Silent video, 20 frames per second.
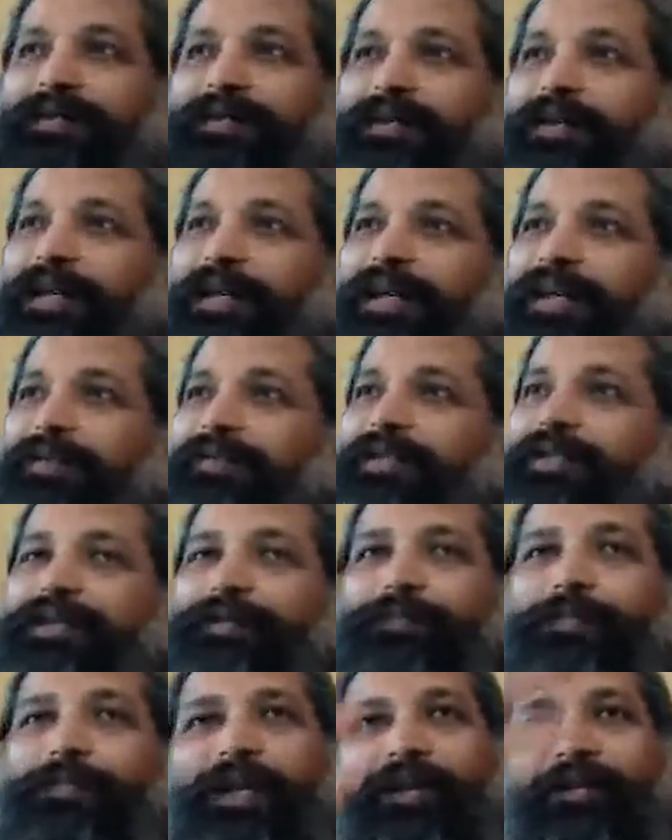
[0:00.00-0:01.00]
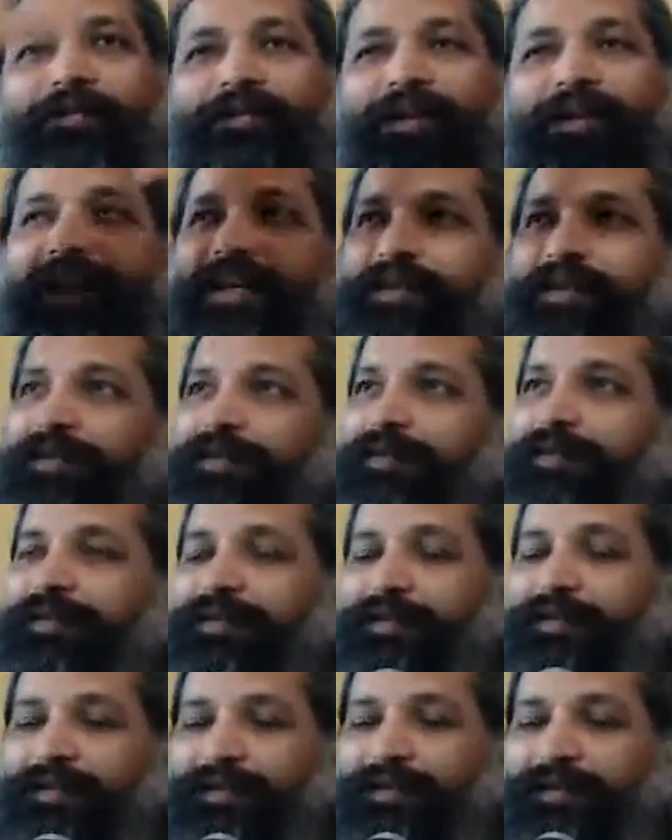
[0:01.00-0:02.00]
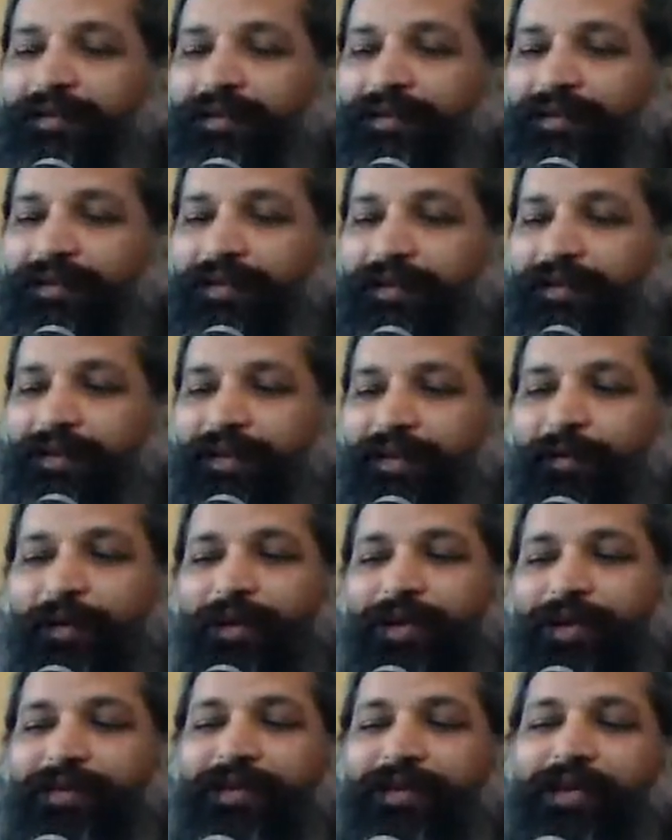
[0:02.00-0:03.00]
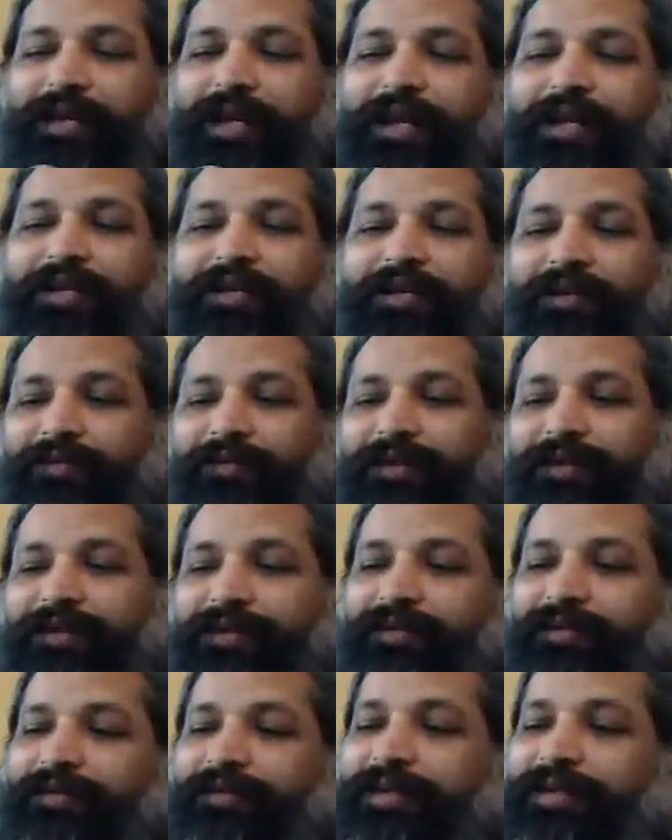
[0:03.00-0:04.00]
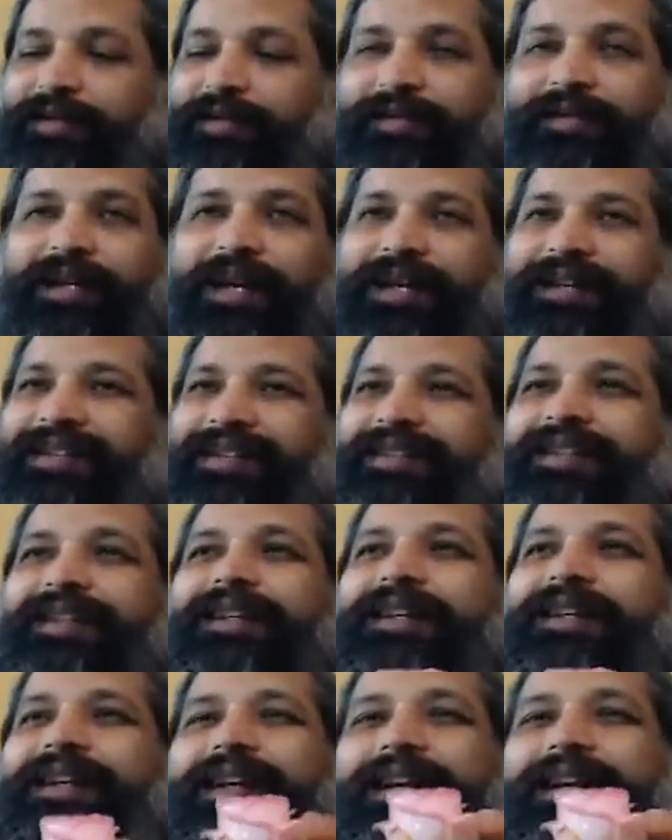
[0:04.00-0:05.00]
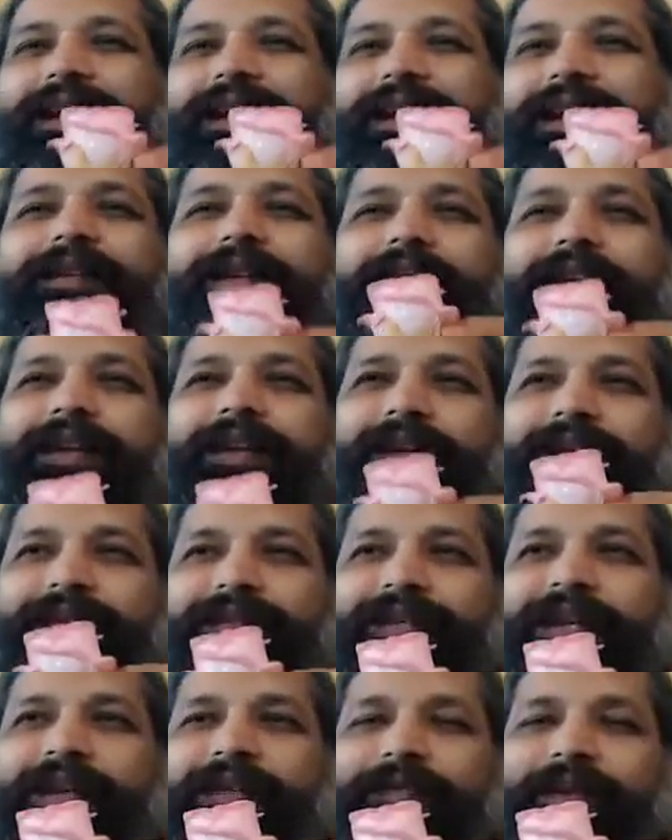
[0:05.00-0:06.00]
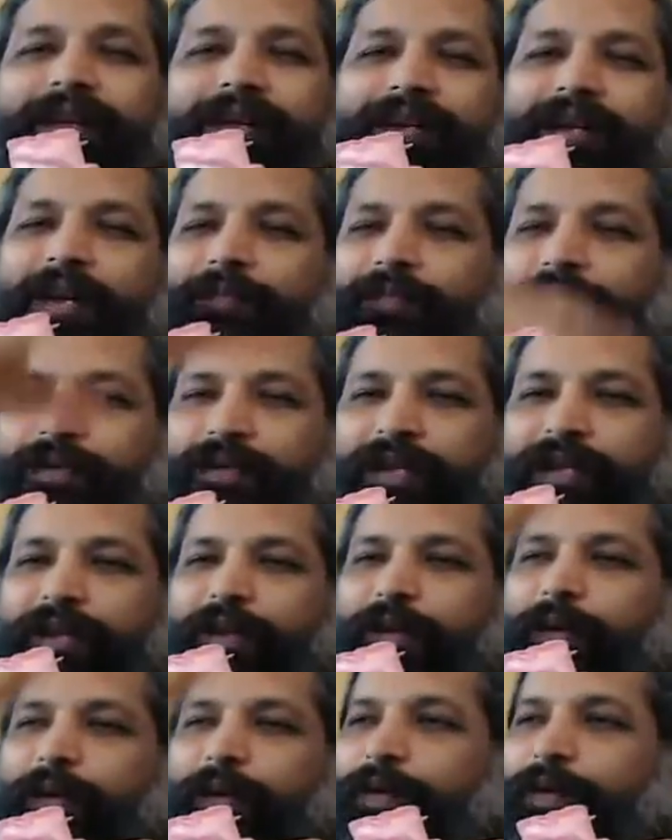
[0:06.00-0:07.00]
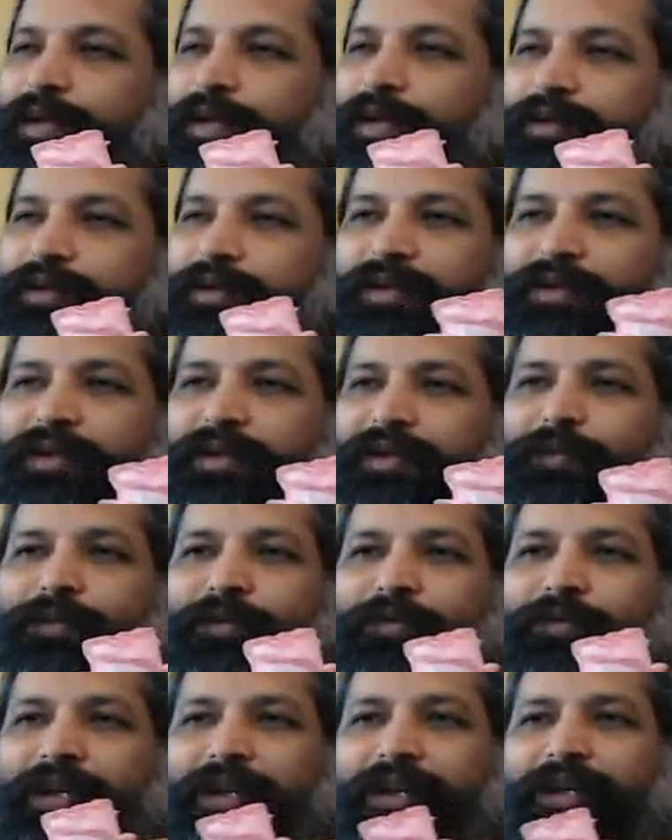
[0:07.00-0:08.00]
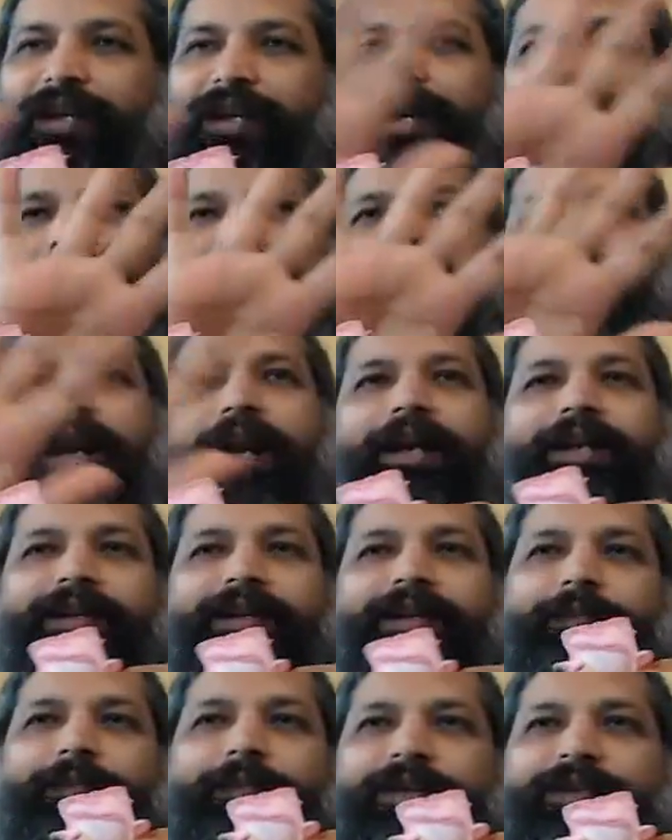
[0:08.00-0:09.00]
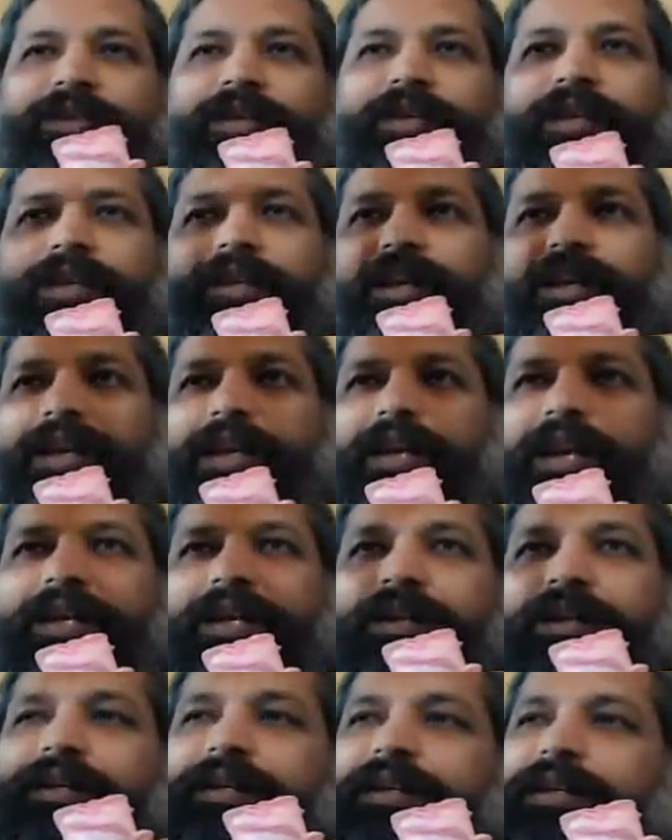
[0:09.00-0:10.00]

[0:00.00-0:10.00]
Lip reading: screen of this play of lights. What is the reality of this versus that? Nothing in itself. It comes, it goes, it's just a moving light image. Like a